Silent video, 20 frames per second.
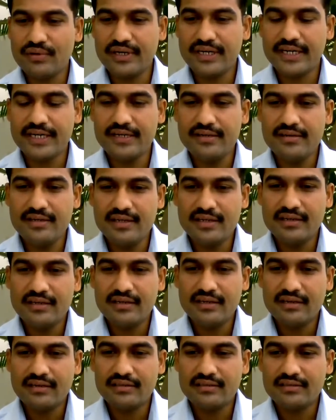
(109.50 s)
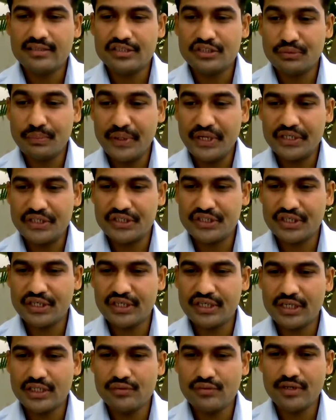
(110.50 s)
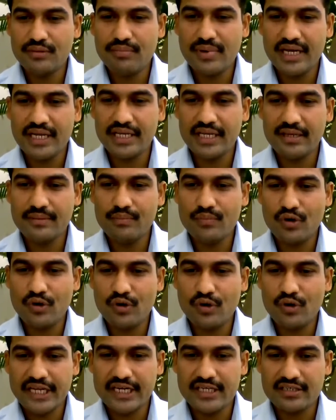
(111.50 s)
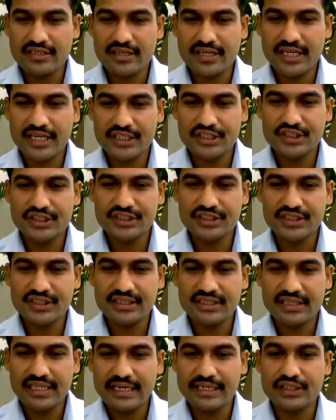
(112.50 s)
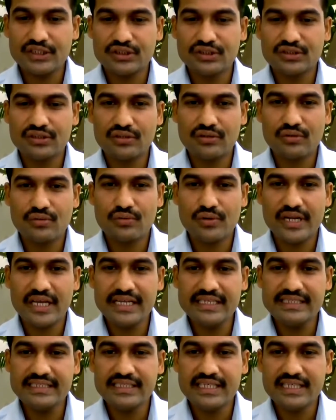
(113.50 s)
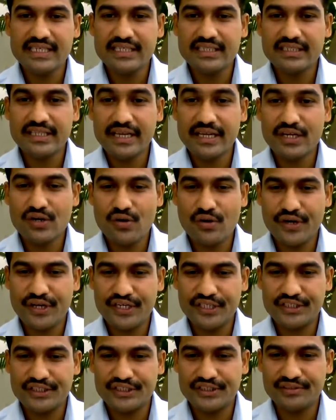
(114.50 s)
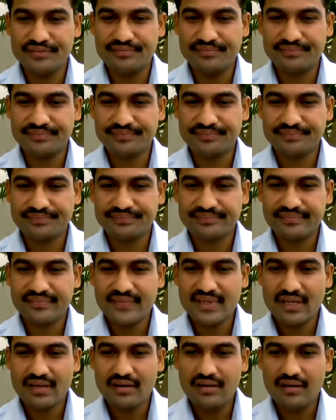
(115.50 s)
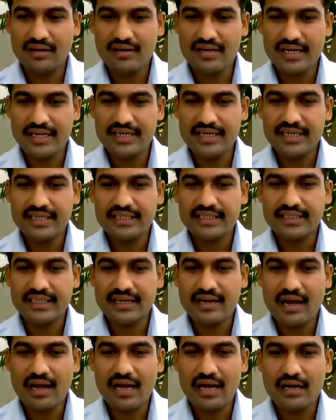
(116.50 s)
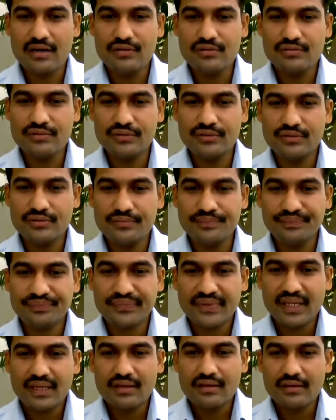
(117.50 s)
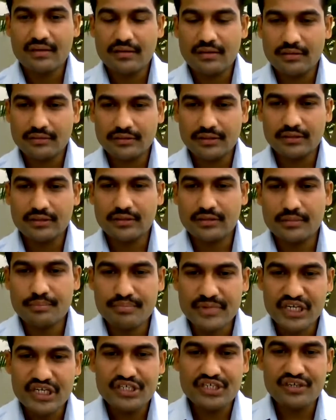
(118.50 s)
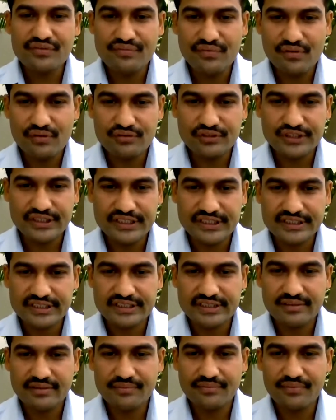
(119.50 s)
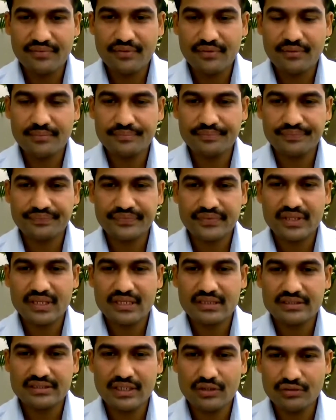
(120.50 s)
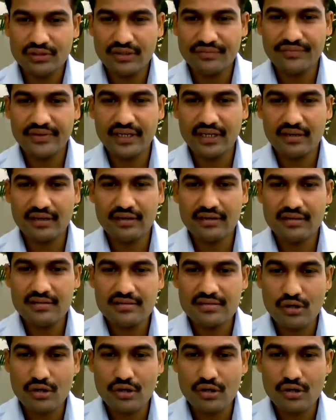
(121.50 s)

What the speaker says: read the speech delivered by him on that occasion, that is known as the inauguration. All right. Then how the military forces from South Africa